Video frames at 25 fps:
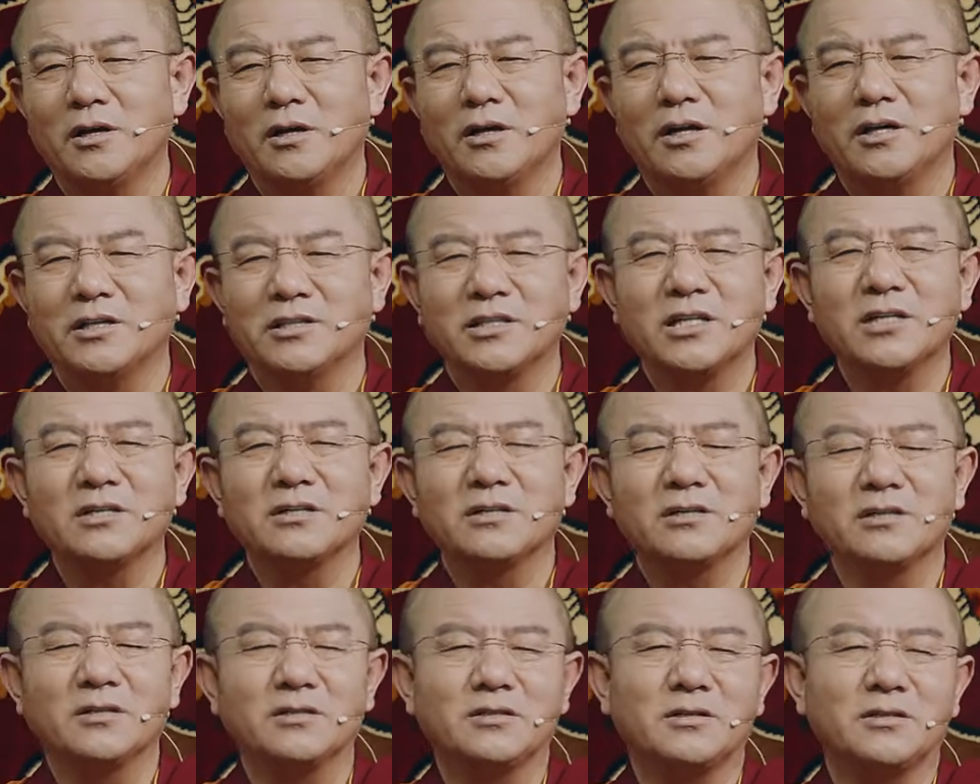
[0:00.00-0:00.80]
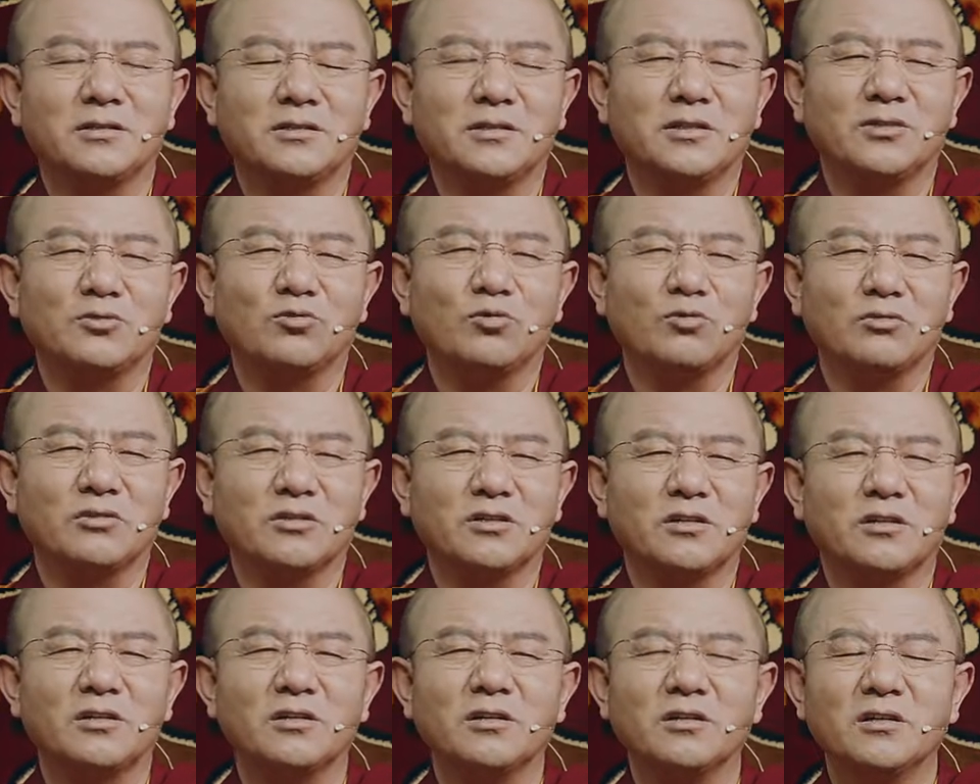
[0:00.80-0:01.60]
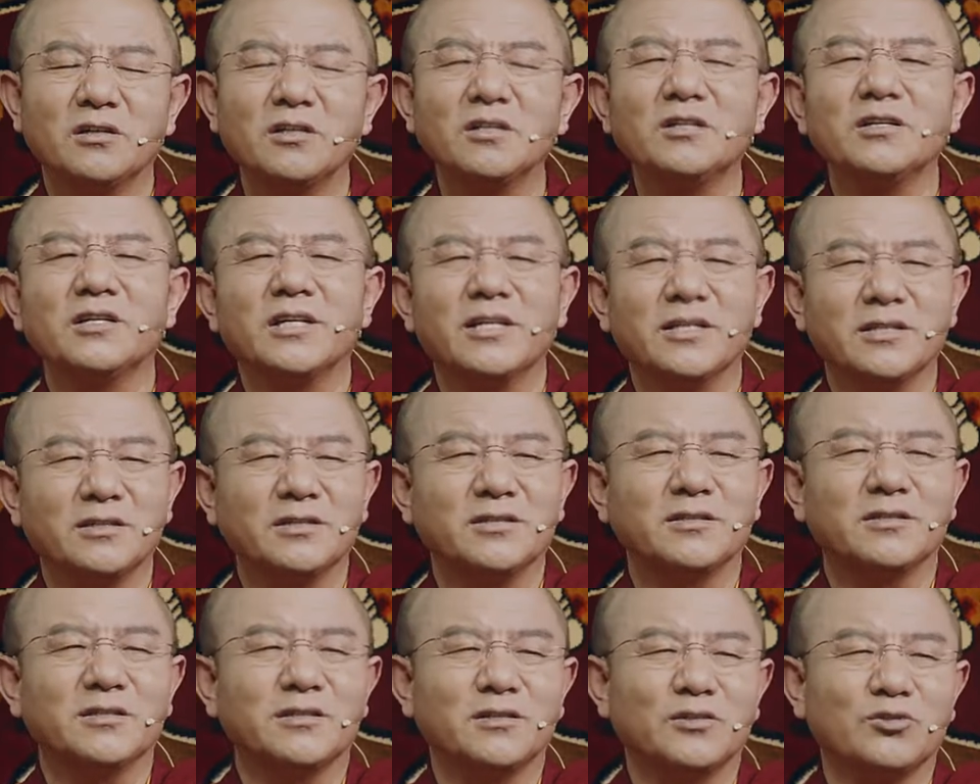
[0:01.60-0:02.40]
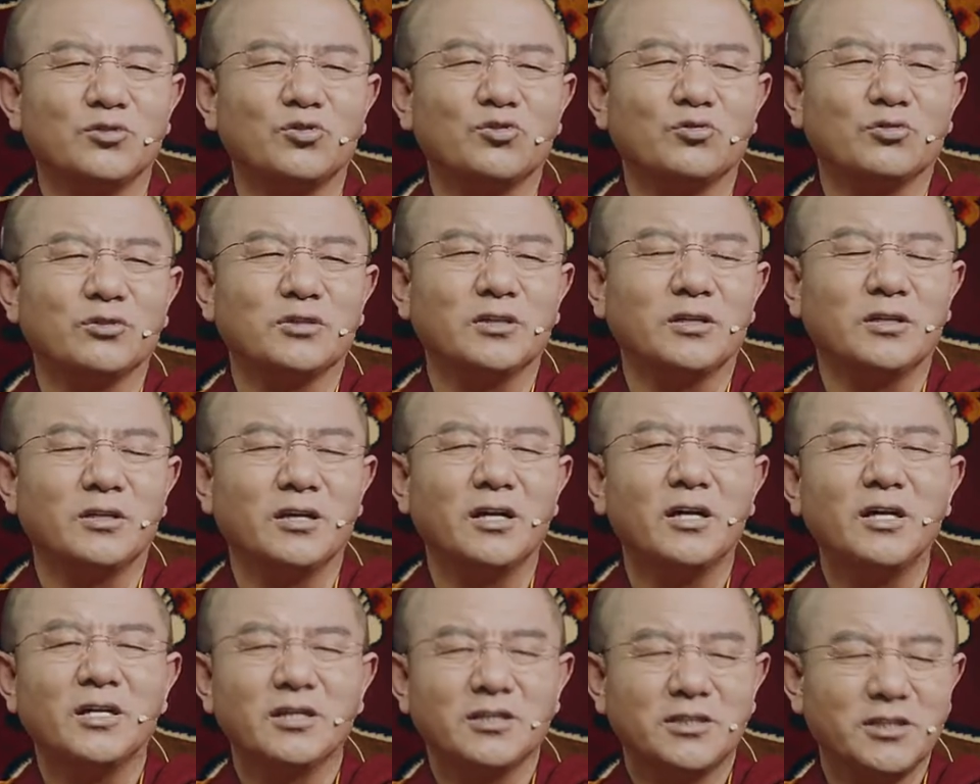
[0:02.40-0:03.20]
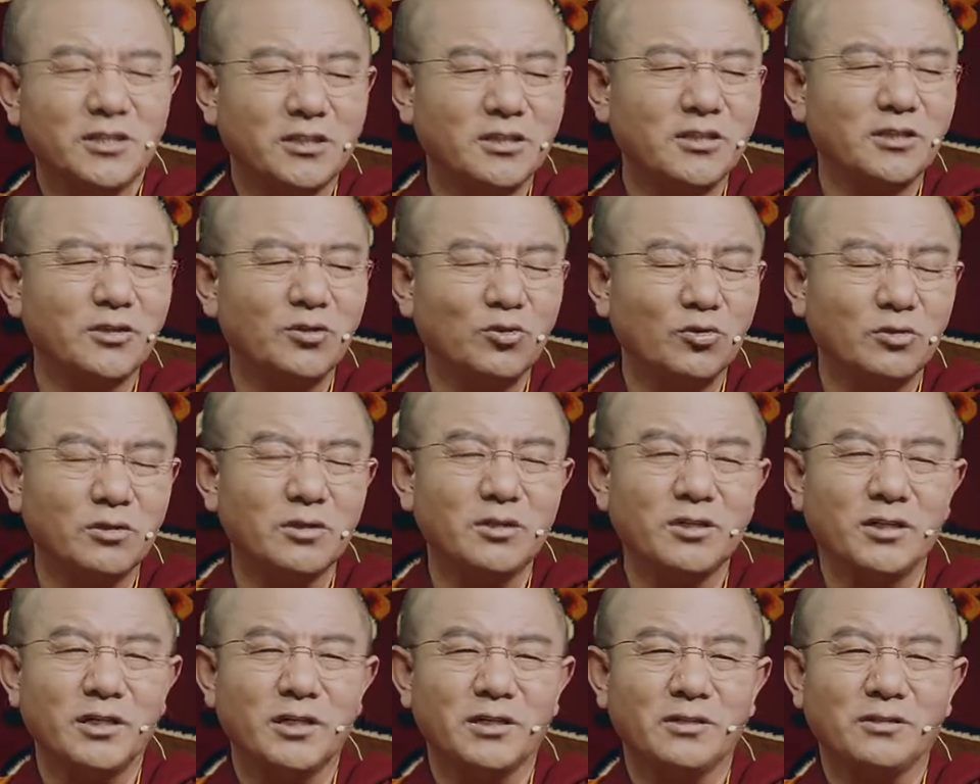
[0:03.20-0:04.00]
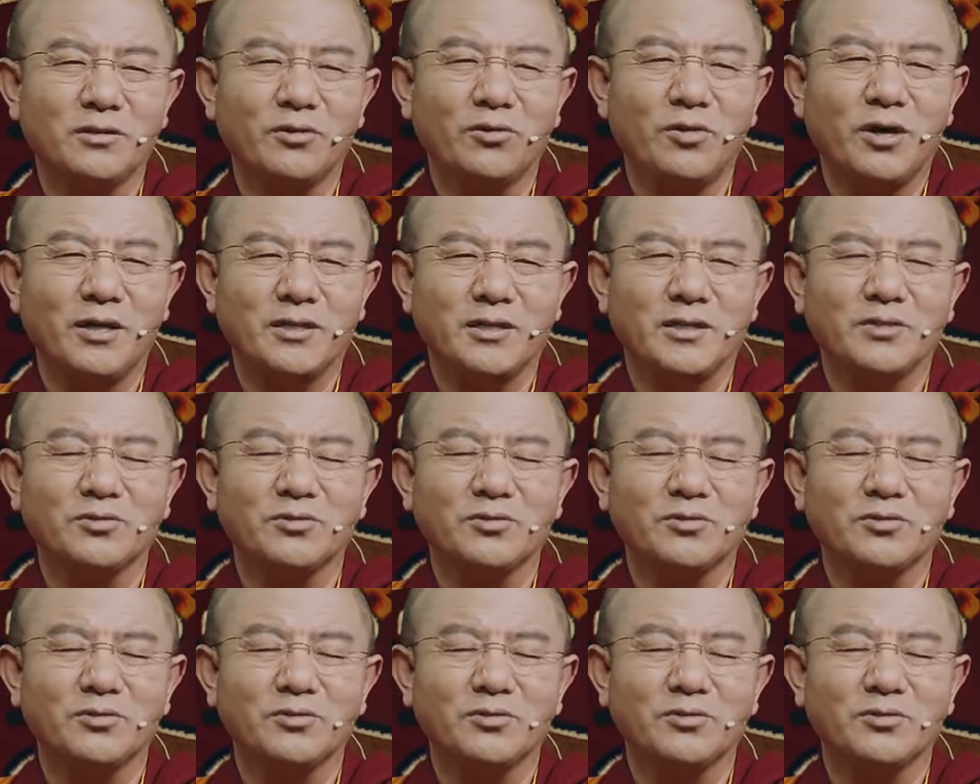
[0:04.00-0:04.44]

And from such aspect, in fact, there is really no